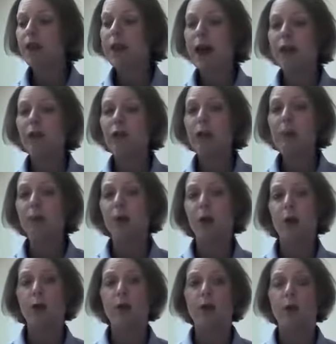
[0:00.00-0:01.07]
That deep
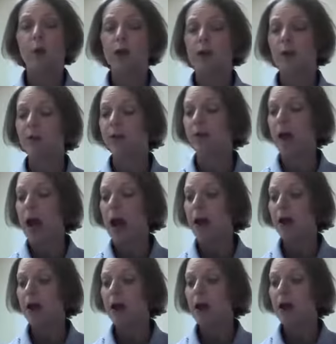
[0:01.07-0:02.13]
blue is going to
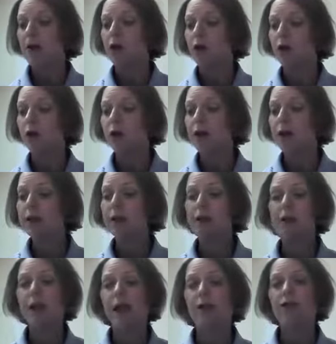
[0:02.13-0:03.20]
provide the cooling
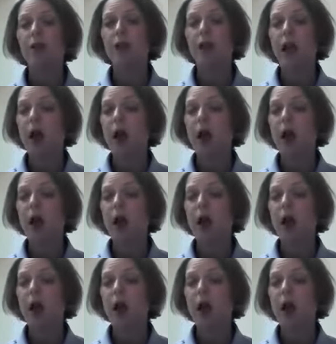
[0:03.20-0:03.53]
sensation,